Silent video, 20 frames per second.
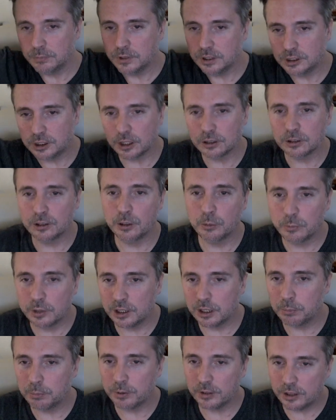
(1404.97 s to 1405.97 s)
juggle them
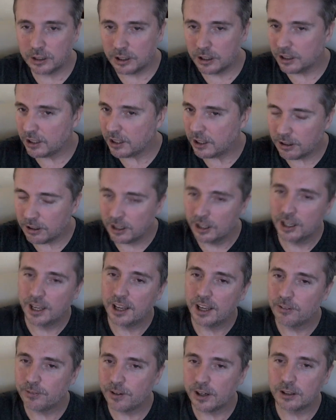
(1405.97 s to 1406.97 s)
way up in the air, and that
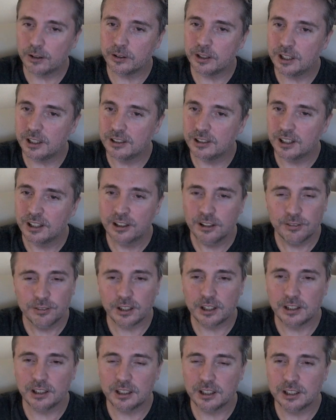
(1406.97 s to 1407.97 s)
final hit
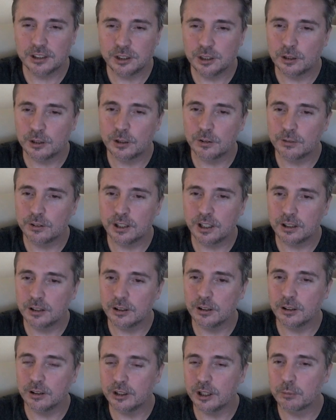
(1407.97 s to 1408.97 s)
finally gets you over that
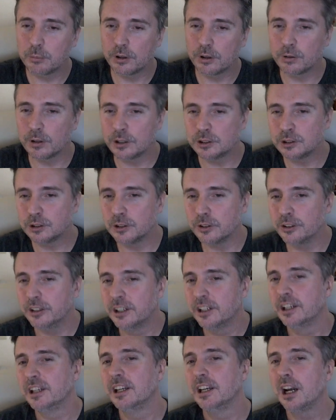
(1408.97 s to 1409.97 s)
little number threshold.
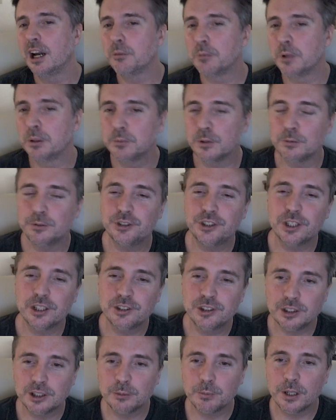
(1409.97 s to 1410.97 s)
I remember
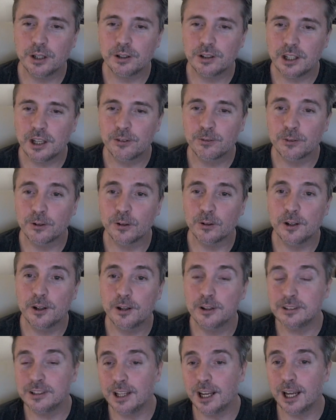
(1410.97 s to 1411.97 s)
obsessing about that for a
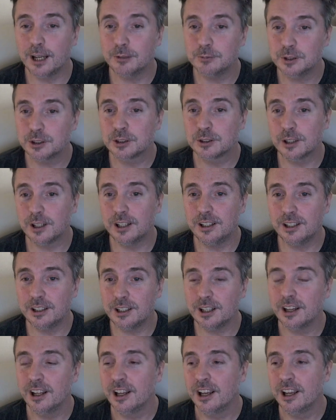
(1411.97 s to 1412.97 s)
long time, just trying to
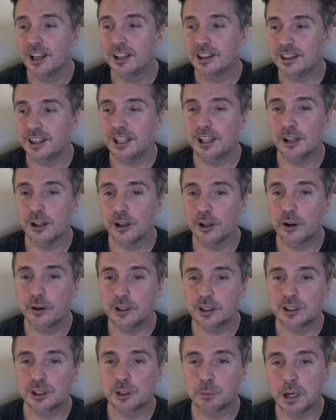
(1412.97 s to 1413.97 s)
get the
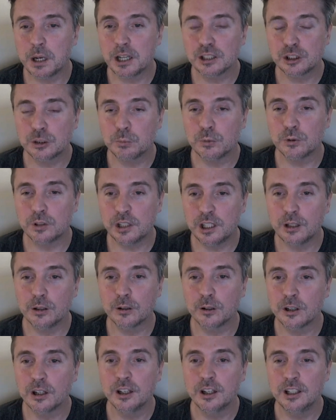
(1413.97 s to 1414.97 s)
longest possible
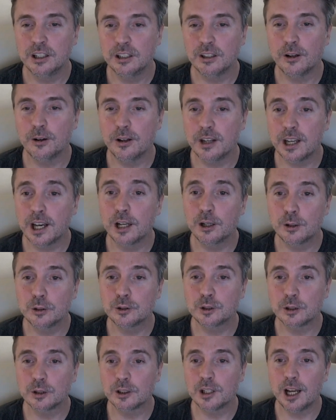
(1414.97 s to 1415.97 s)
killer,
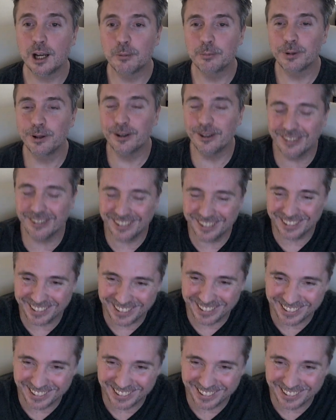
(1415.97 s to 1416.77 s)
non-ultra combo.